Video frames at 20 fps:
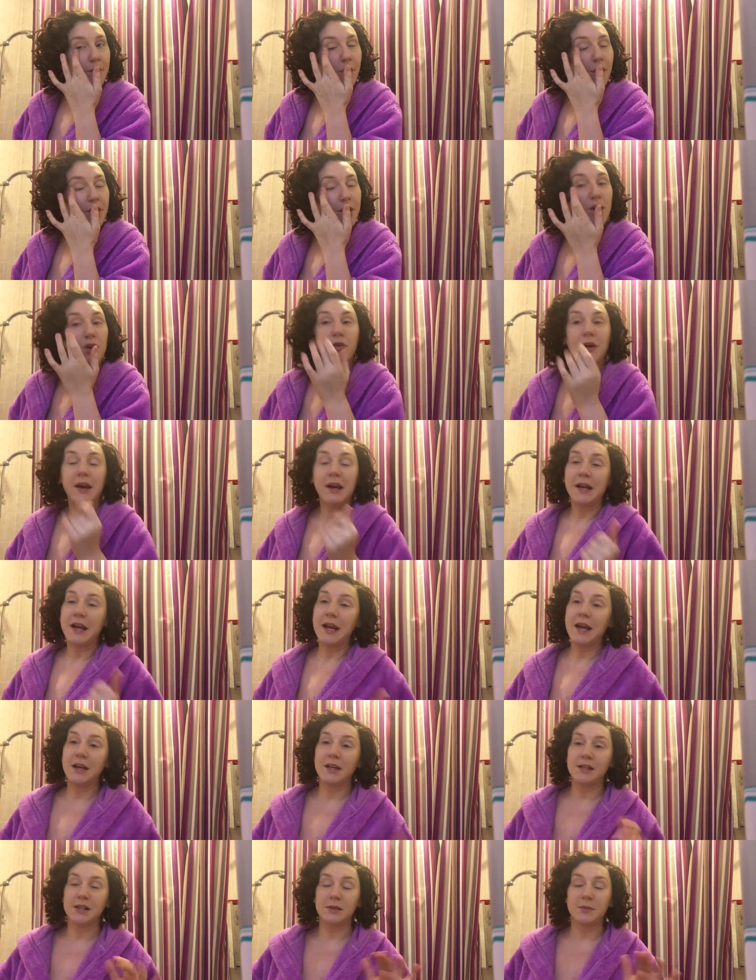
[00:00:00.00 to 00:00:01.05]
kind of
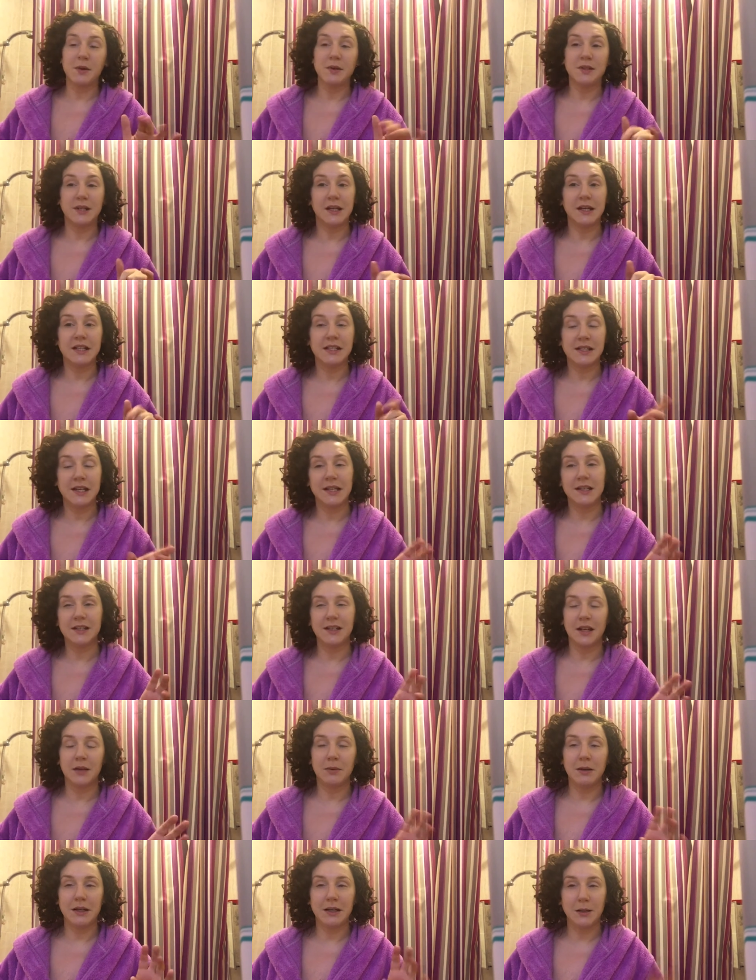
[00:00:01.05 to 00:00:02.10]
greeny, because I suppose the concealer is
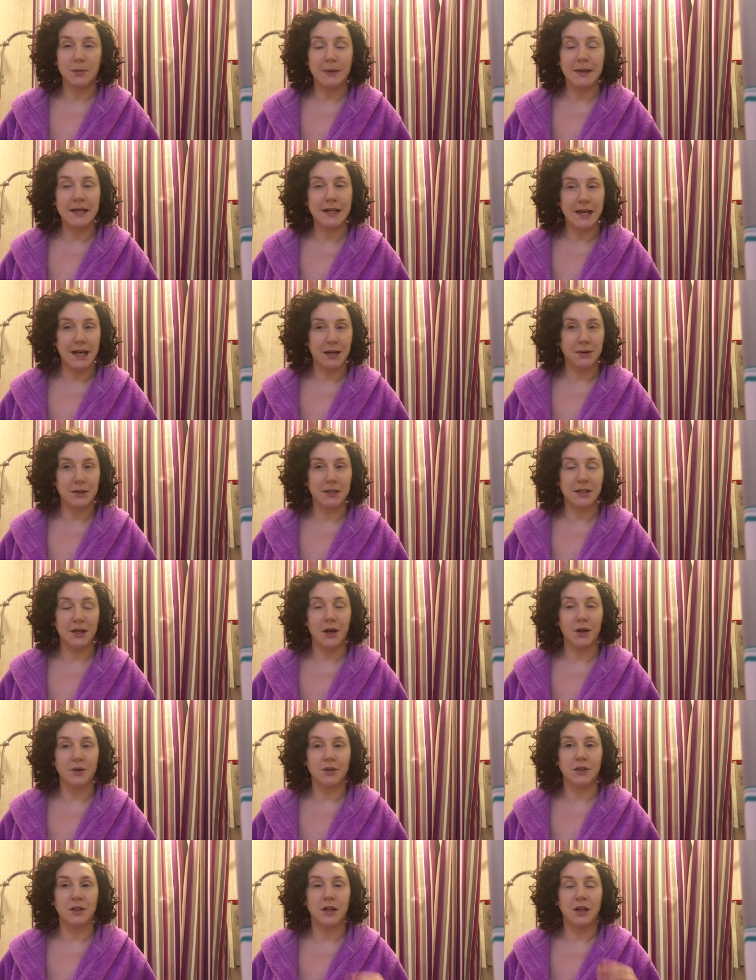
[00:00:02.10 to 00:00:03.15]
going to be a little bit yellowy
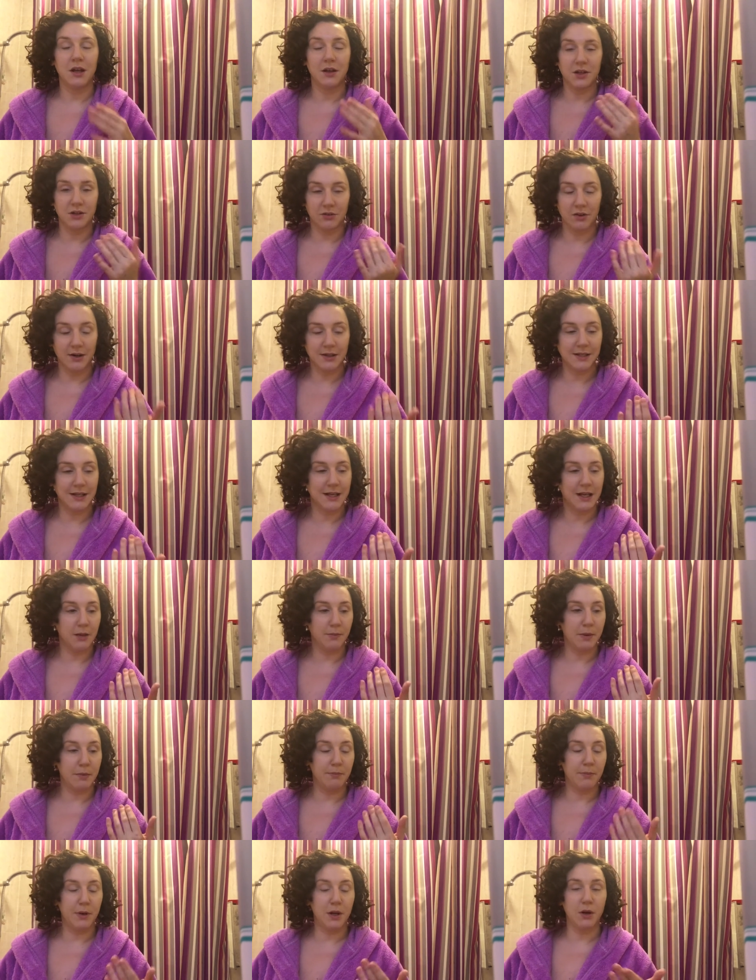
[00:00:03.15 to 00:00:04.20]
toned and the under eye is a little
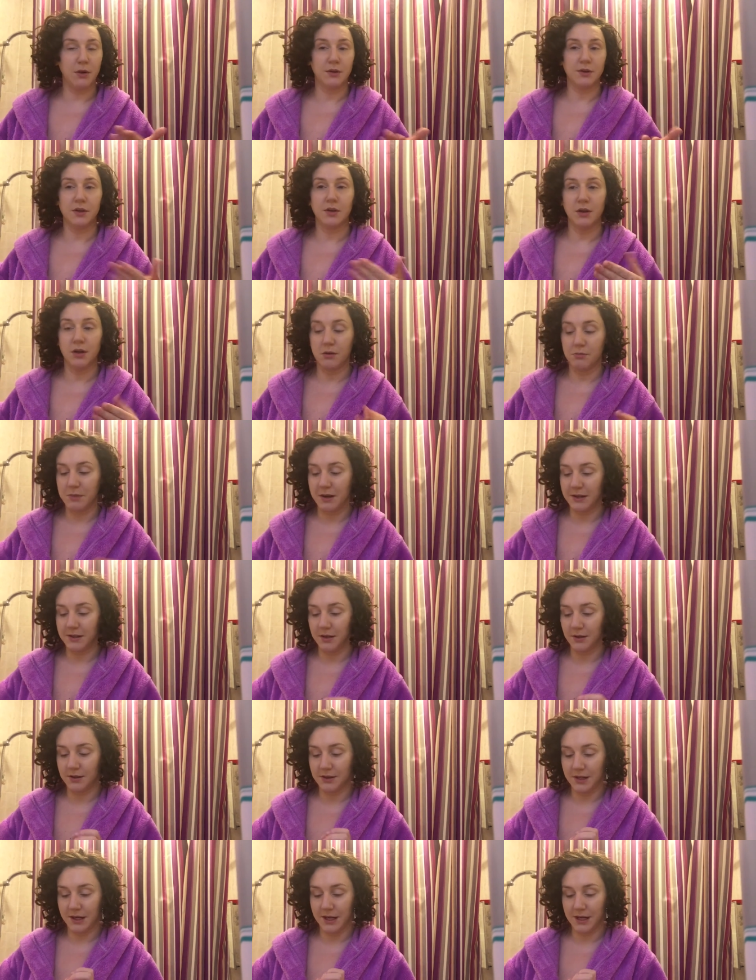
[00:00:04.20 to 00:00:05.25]
bit blue, so you can mix
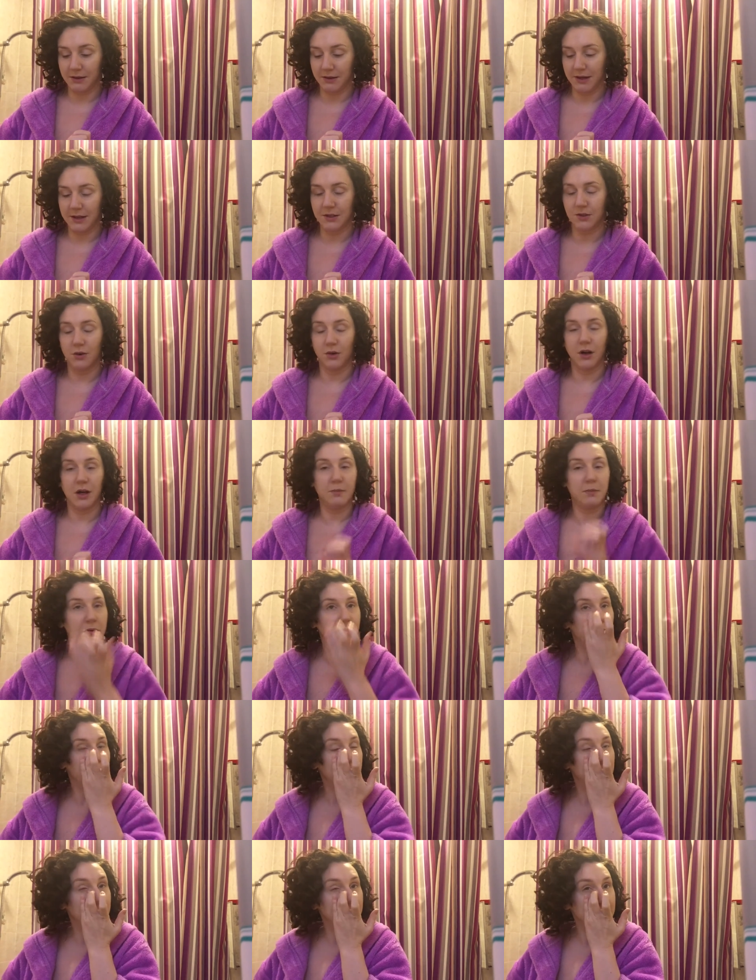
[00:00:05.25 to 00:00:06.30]
those together. It's not going to be
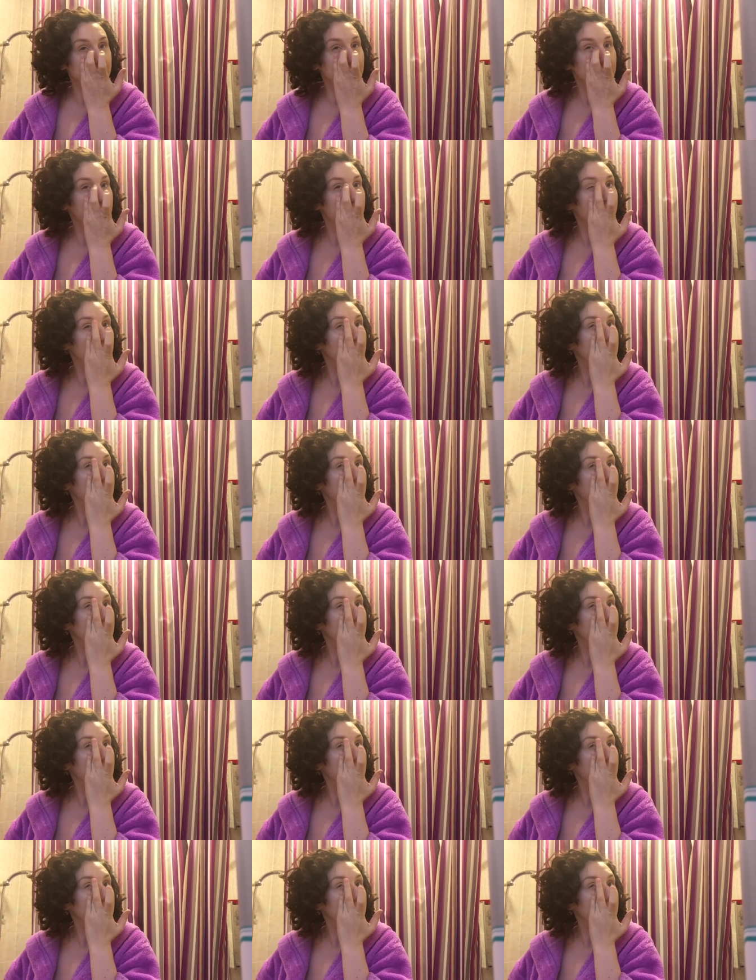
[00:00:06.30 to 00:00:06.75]
very pleasant anyway.